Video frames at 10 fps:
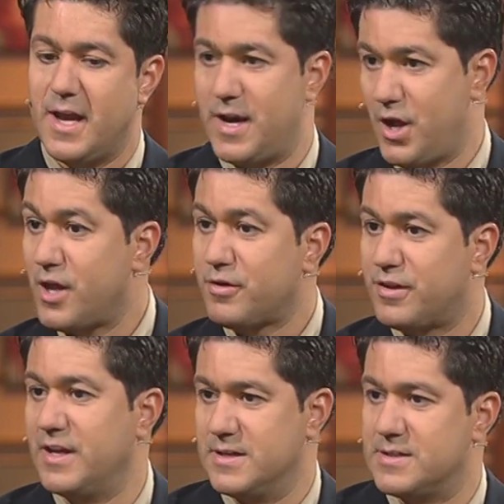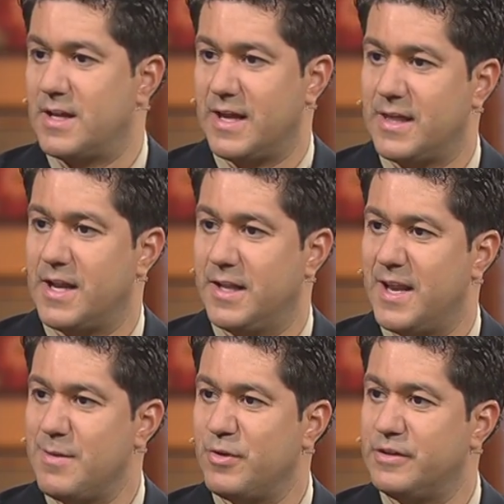and other things like that in the
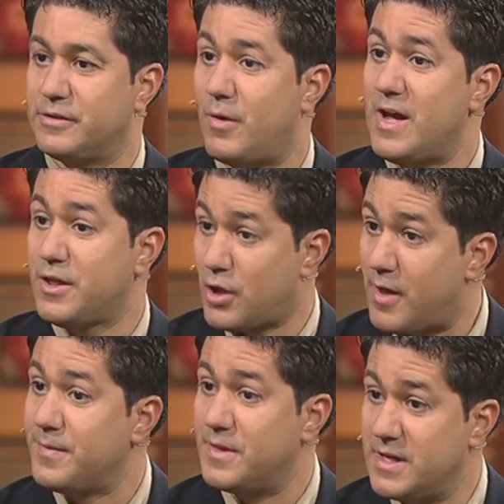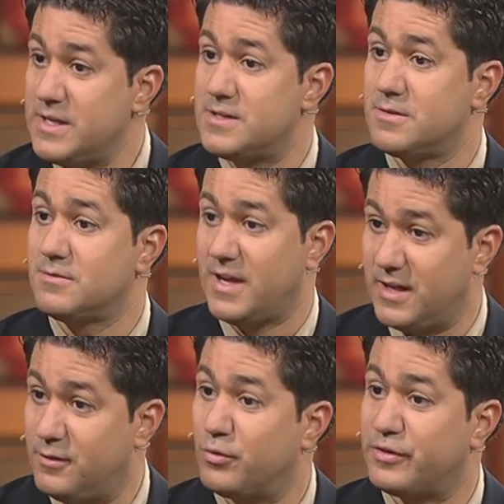neighborhood. So I thought these
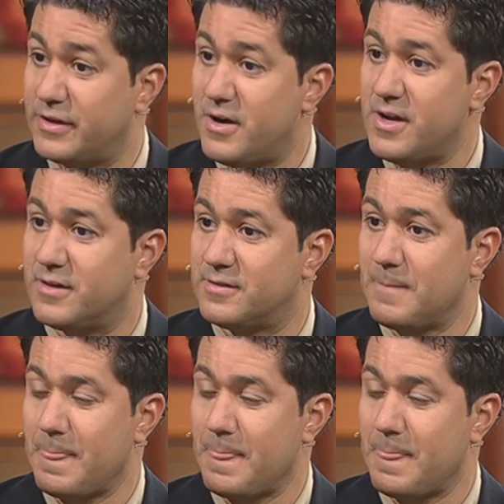kids were serious.